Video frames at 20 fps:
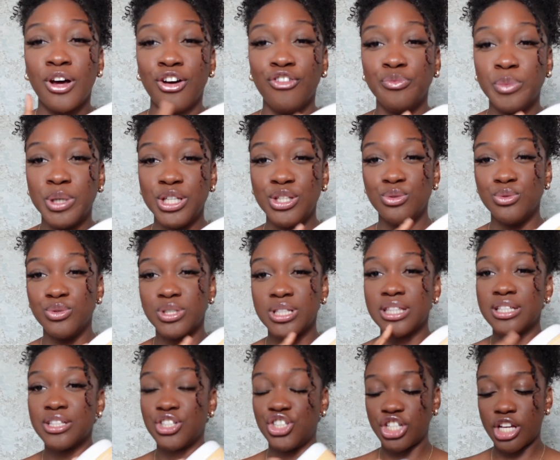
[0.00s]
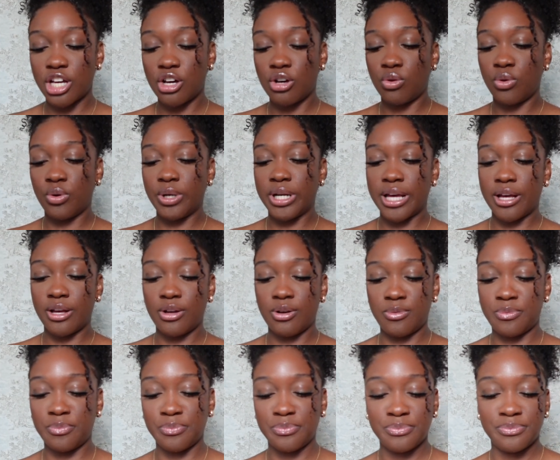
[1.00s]
of me using this gel. Now,
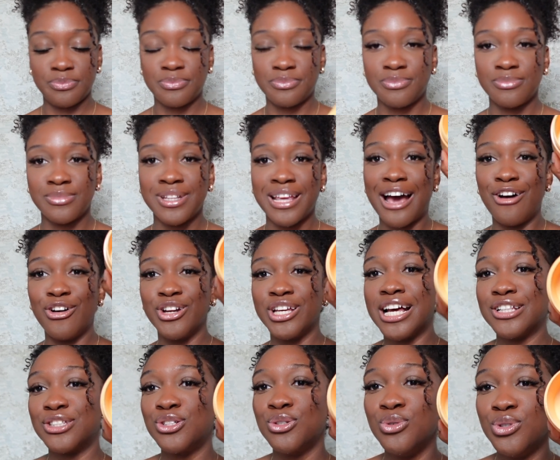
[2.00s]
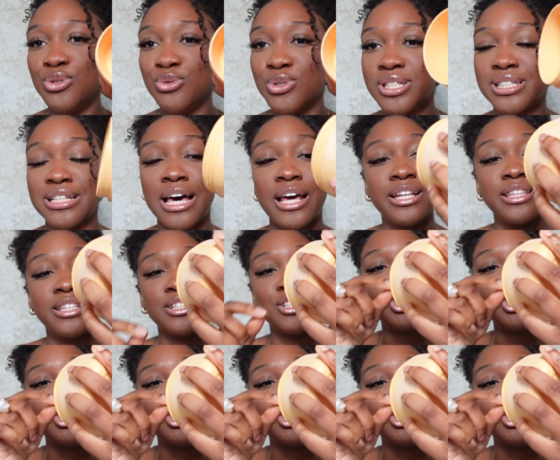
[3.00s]
I only got 2 uses out of this